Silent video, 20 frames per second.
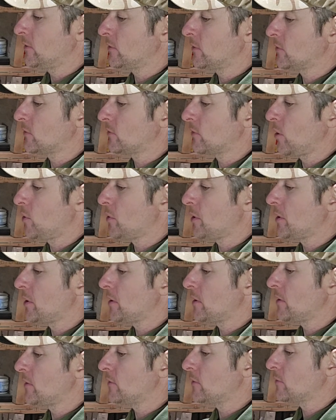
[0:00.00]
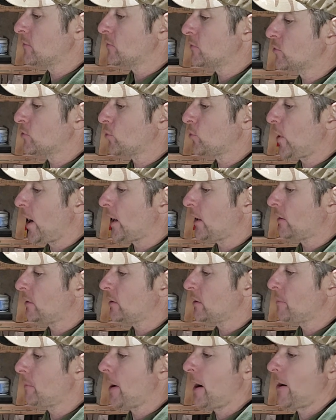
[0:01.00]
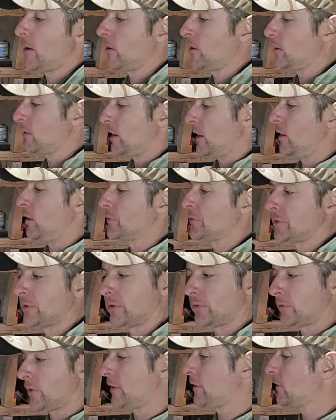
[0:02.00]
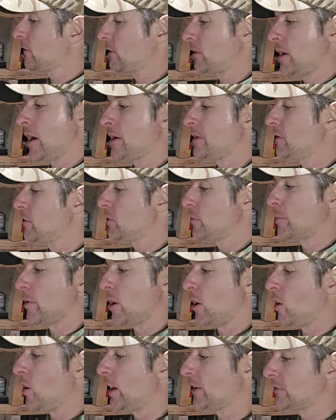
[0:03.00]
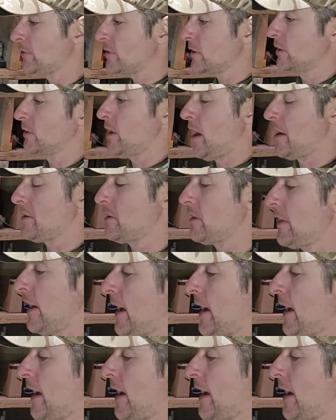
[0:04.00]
so that it is directly parallel to the center line of the bow. I see a lot of